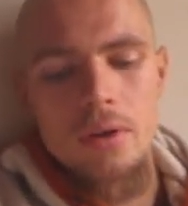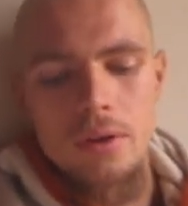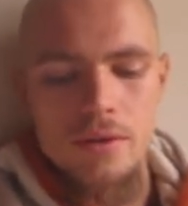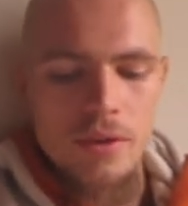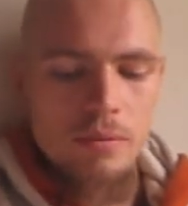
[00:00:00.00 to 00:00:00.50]

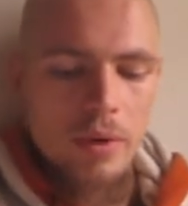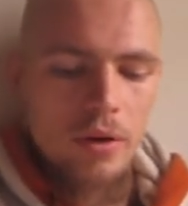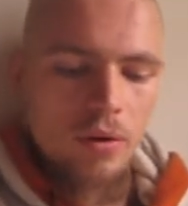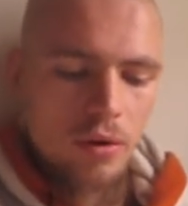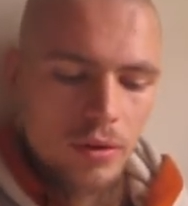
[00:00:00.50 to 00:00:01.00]
This was my
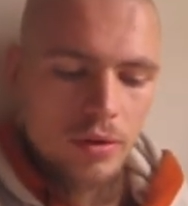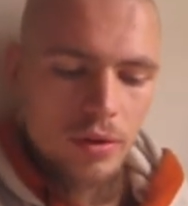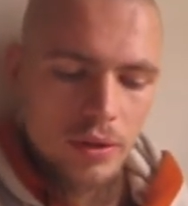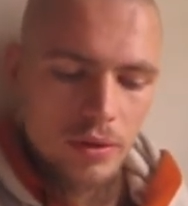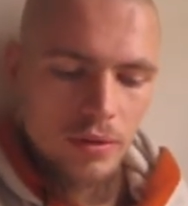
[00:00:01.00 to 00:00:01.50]

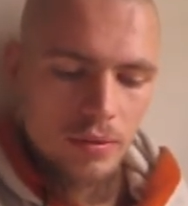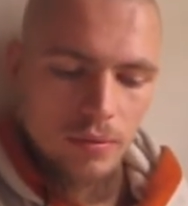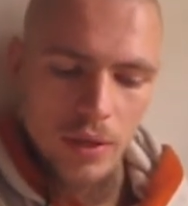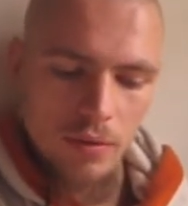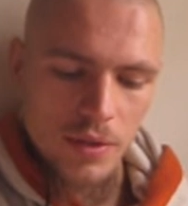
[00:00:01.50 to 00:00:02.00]
order, and
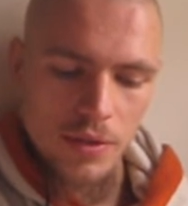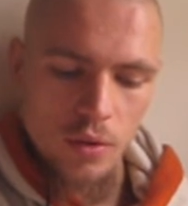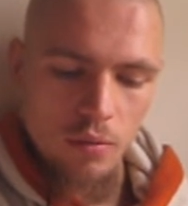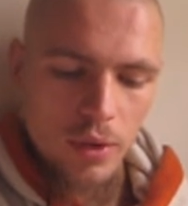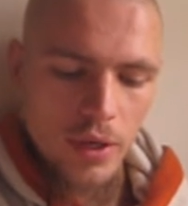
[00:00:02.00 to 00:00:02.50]
I was
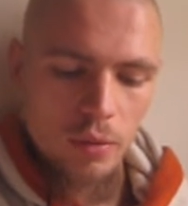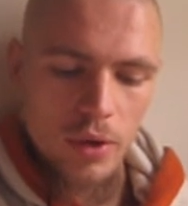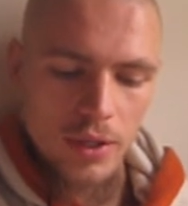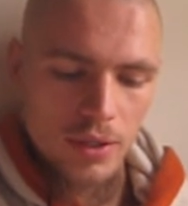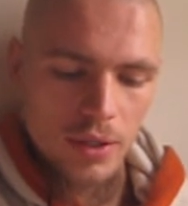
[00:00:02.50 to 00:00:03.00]
so
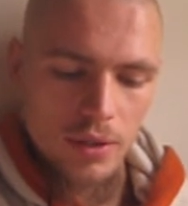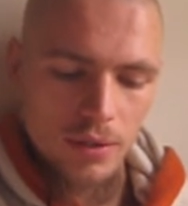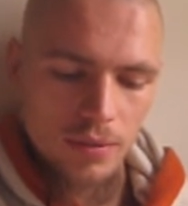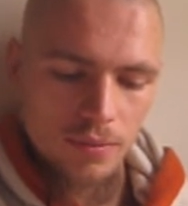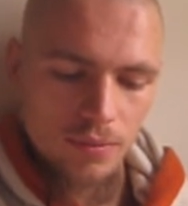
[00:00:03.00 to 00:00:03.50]
brainwashed
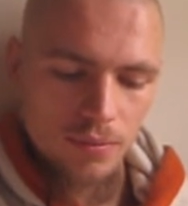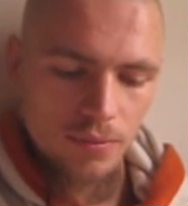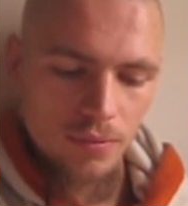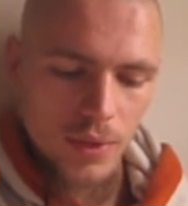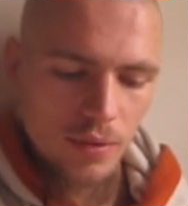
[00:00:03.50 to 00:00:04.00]
that
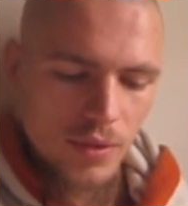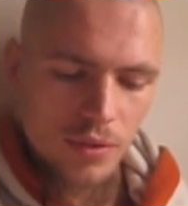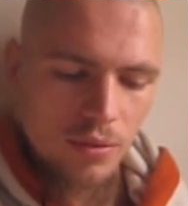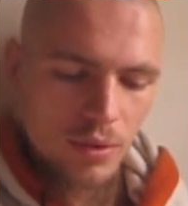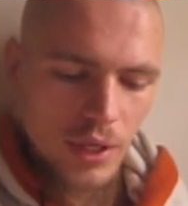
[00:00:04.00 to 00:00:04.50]
I was
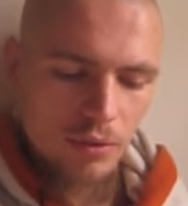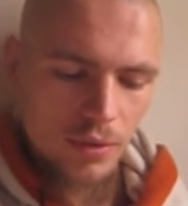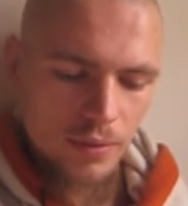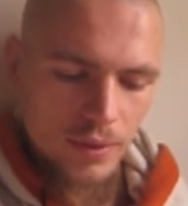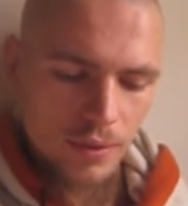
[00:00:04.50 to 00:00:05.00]
doing
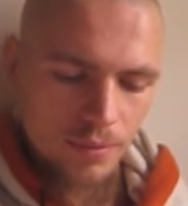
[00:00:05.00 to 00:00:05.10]
everything.